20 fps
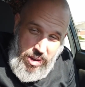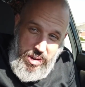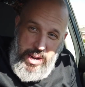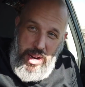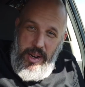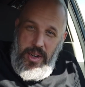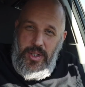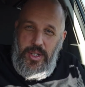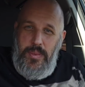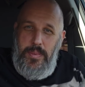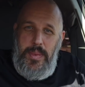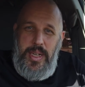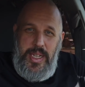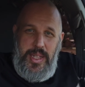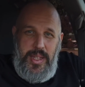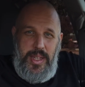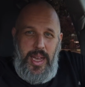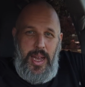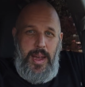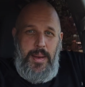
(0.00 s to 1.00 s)
down there to
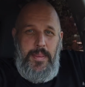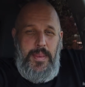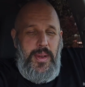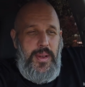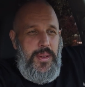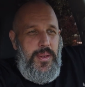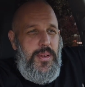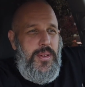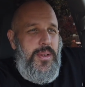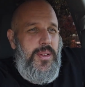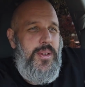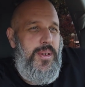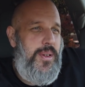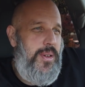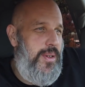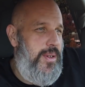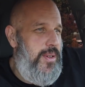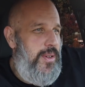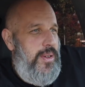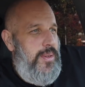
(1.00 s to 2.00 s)
meet them,
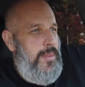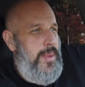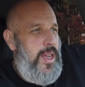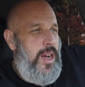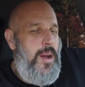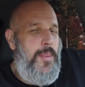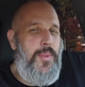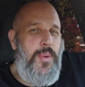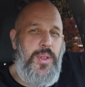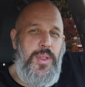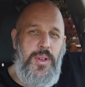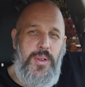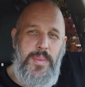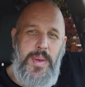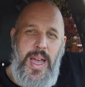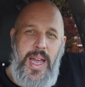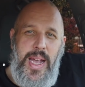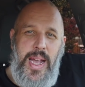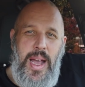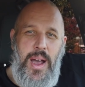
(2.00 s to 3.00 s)
meet up with them,
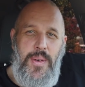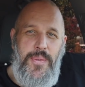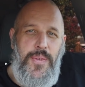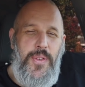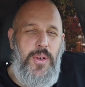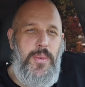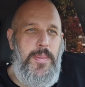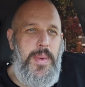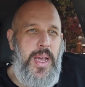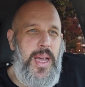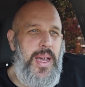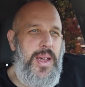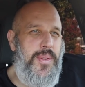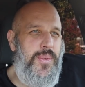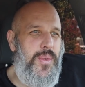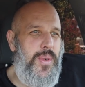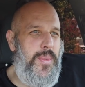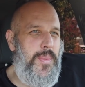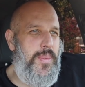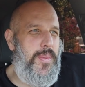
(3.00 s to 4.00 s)
hang out for a bit.
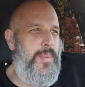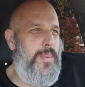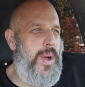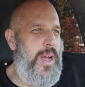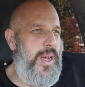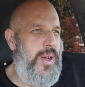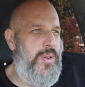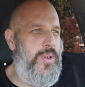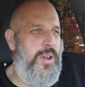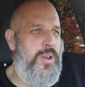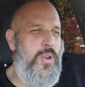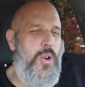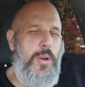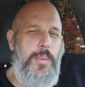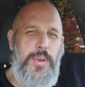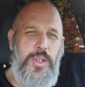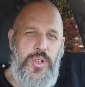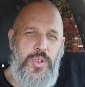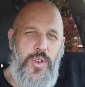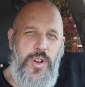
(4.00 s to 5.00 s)
We might go to
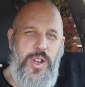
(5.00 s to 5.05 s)
Corpus